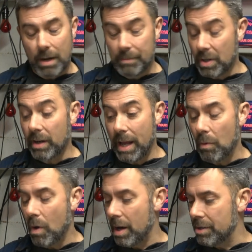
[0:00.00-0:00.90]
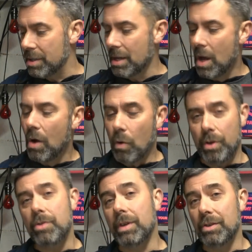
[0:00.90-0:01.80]
I'm sorry, yeah, wattages, or
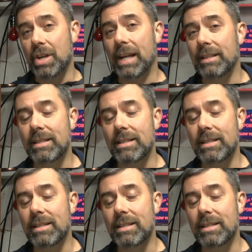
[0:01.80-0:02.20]
you can jack